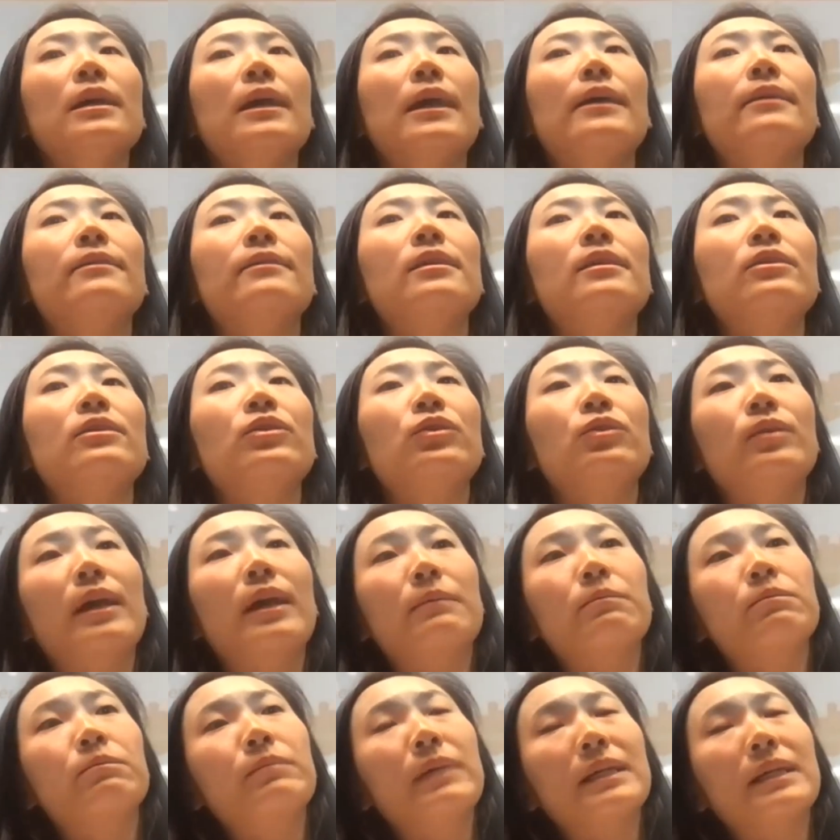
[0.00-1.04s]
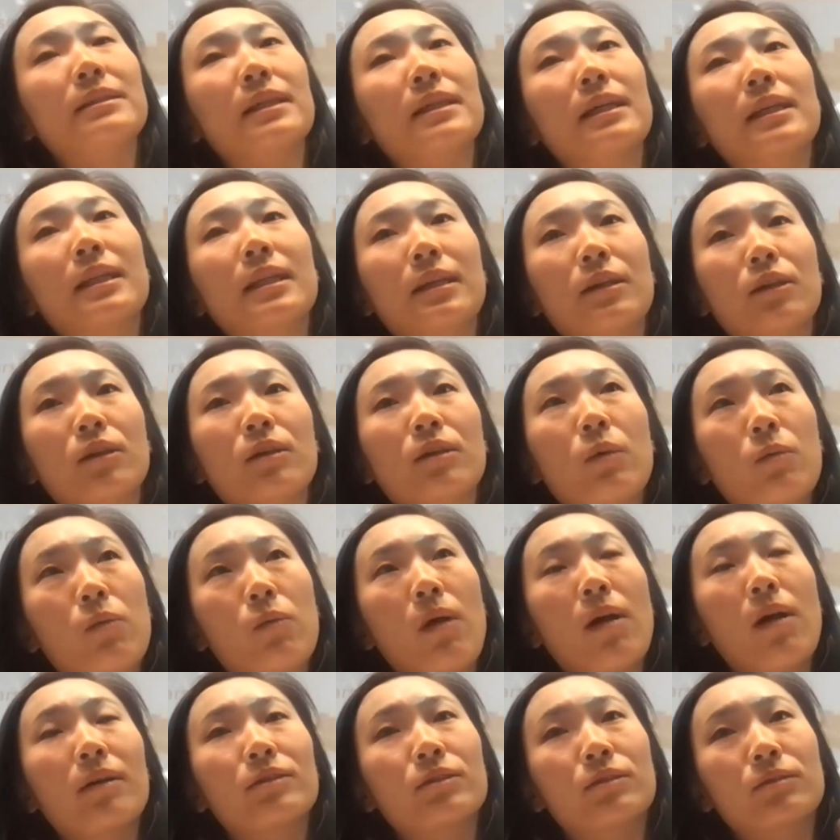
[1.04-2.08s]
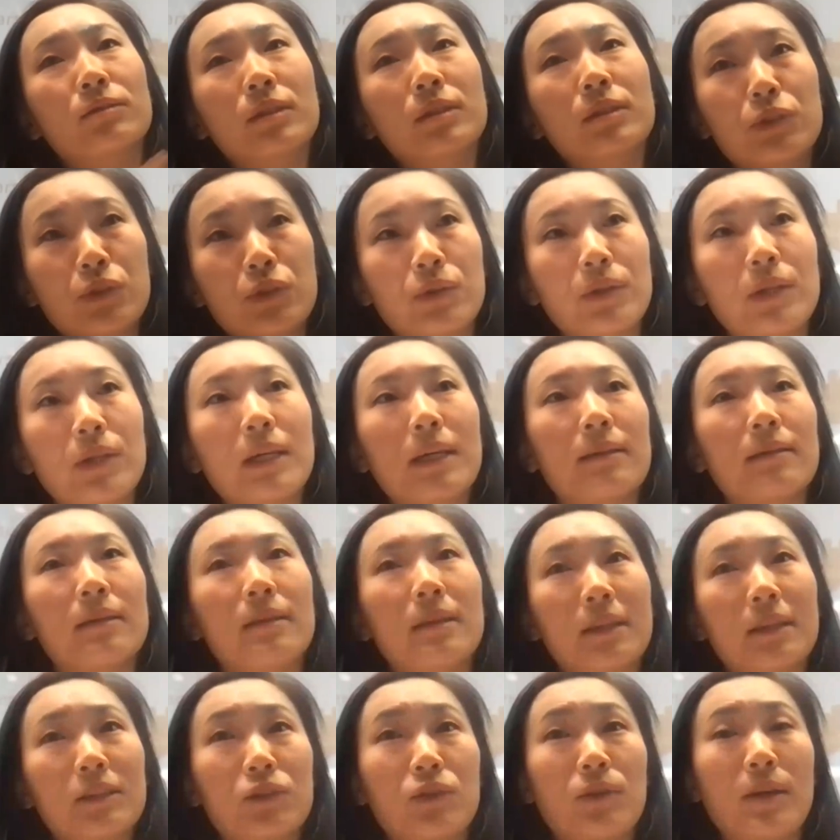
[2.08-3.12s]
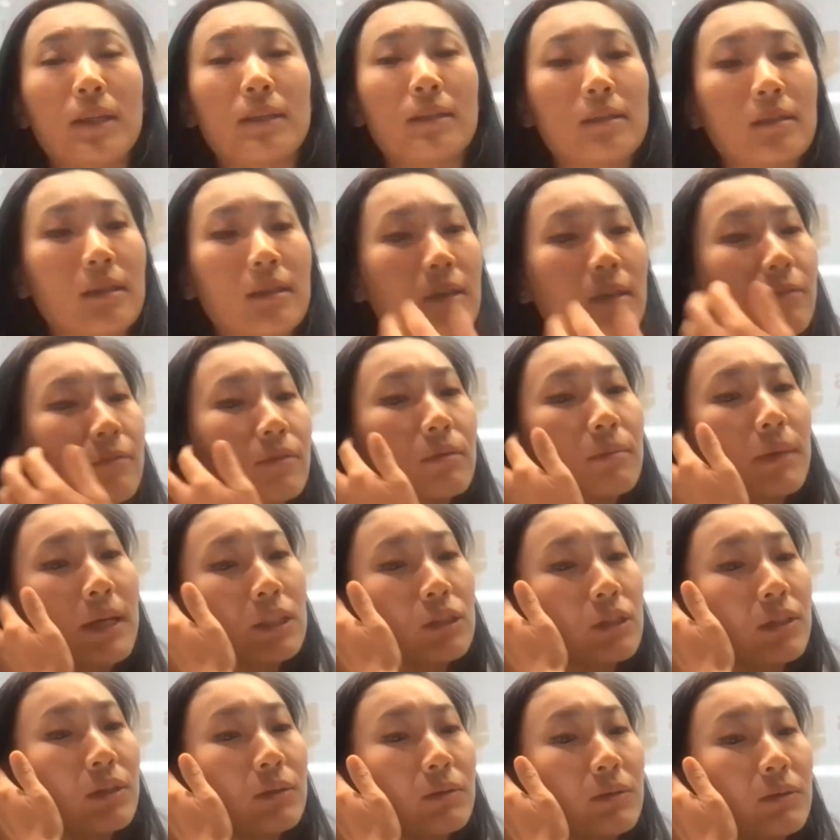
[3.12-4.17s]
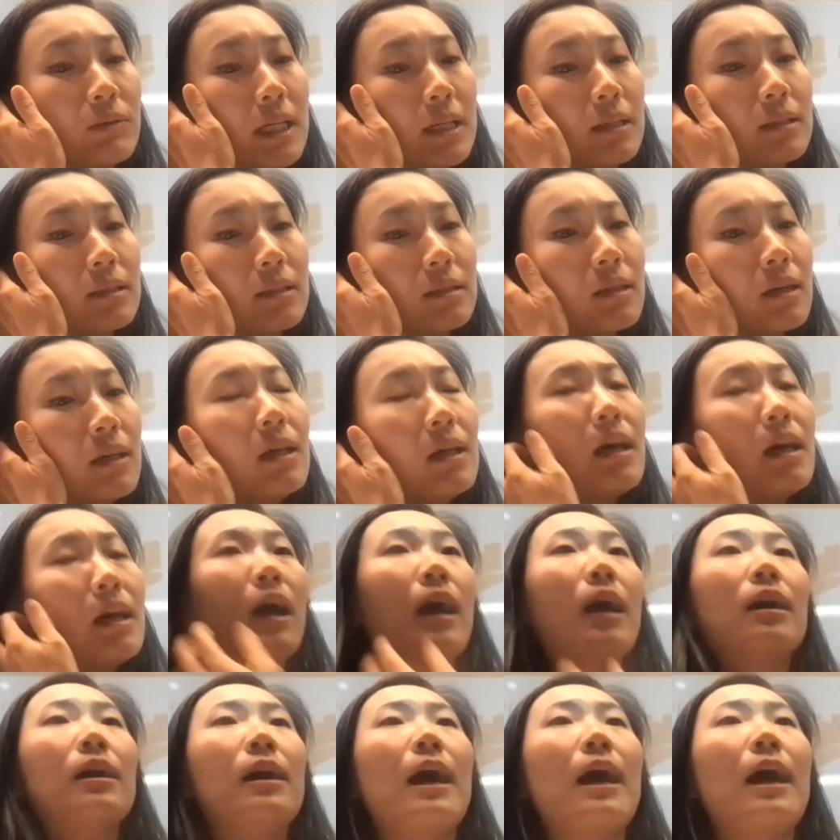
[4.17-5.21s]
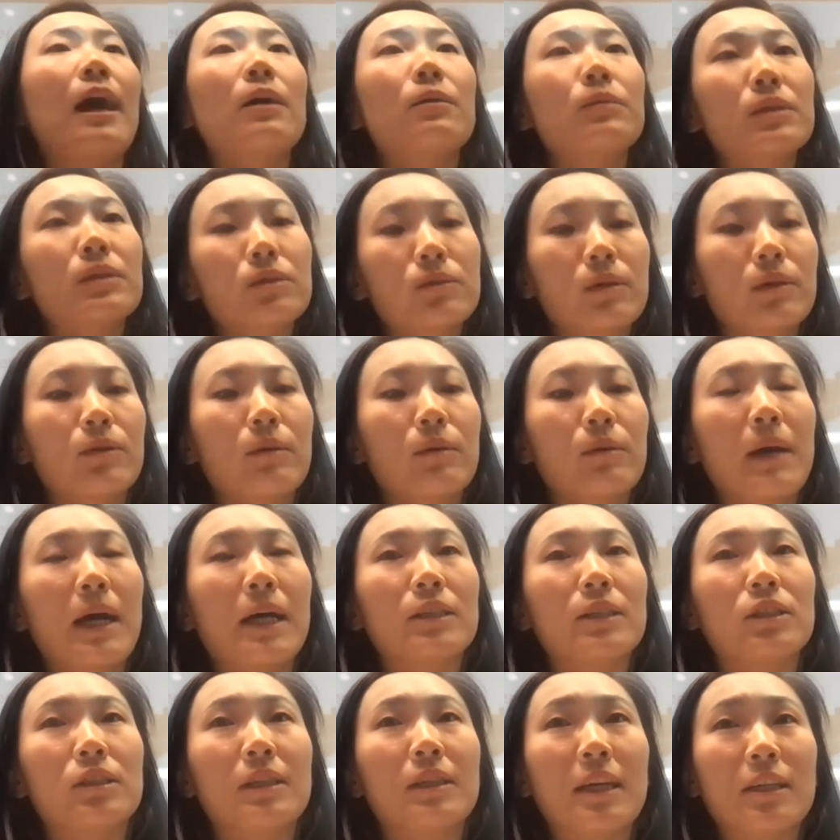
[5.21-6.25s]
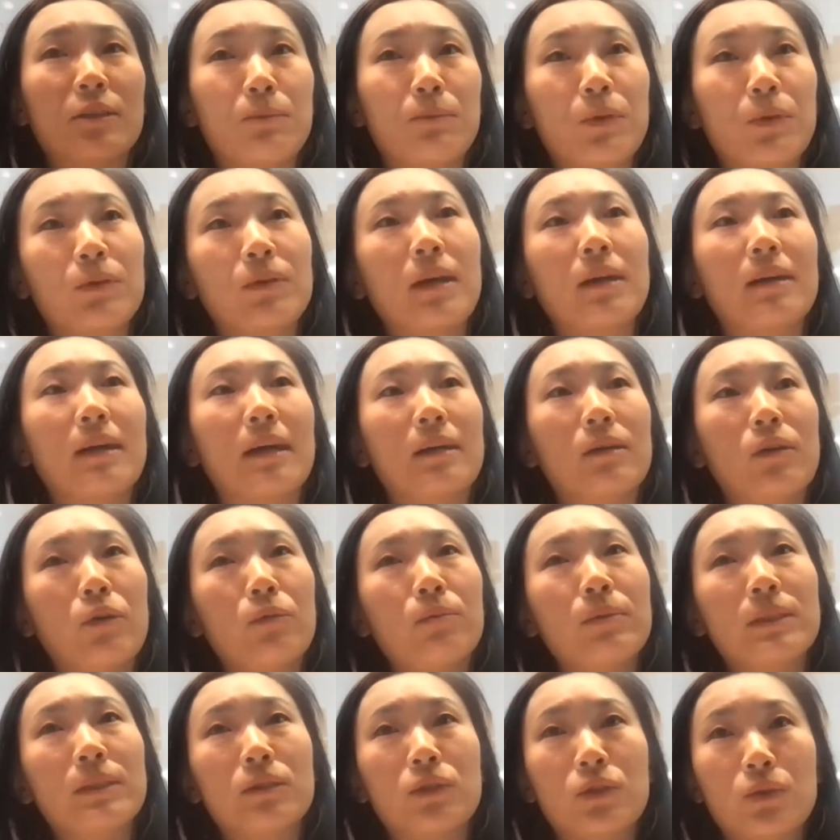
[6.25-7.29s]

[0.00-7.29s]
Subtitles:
And then you can basically walk through the tree and then extract the information you need. Our query parser is built on an open